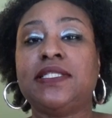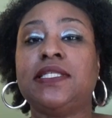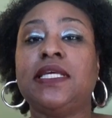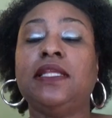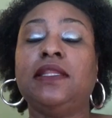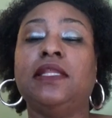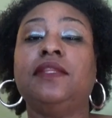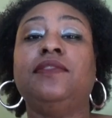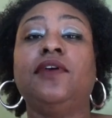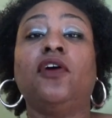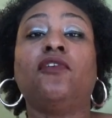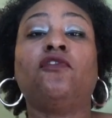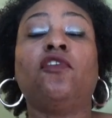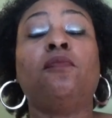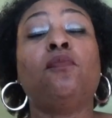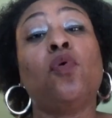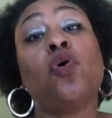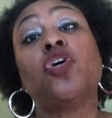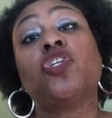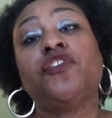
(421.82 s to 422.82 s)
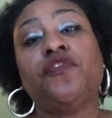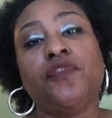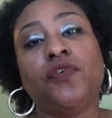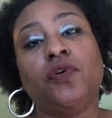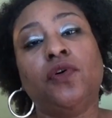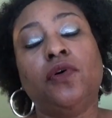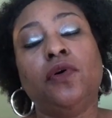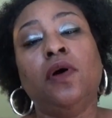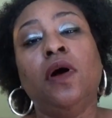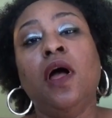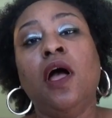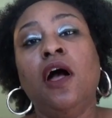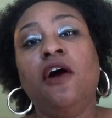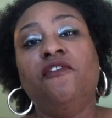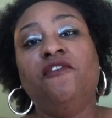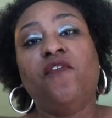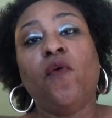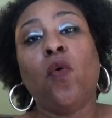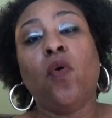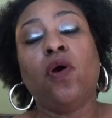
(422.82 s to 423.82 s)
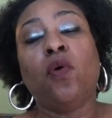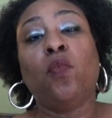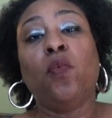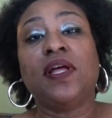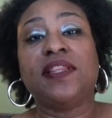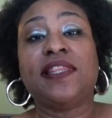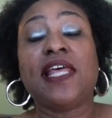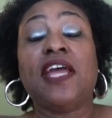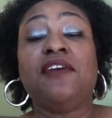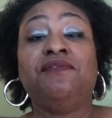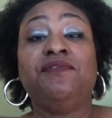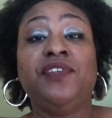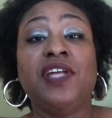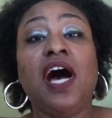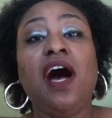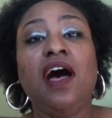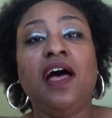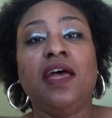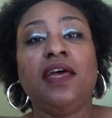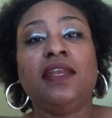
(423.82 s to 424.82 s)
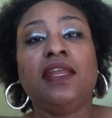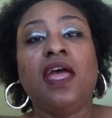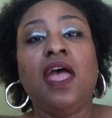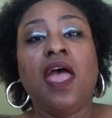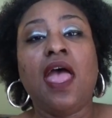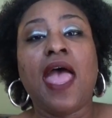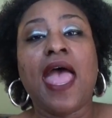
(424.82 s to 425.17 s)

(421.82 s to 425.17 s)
see that they're remorseful for what they've done.